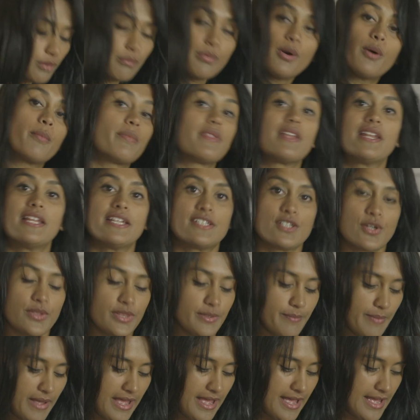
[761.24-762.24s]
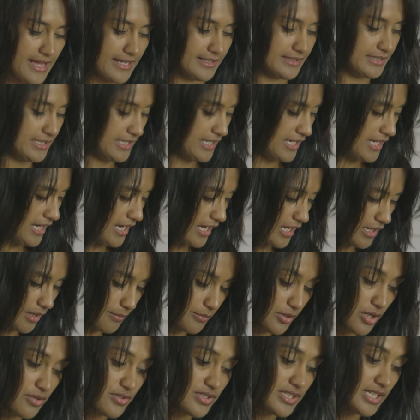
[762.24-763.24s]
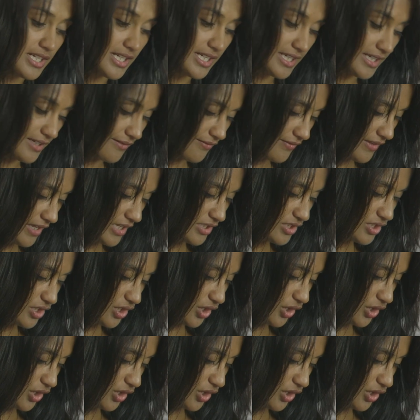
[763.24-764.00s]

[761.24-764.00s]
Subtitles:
to pop the lid on the pan, and I'm going to leave that to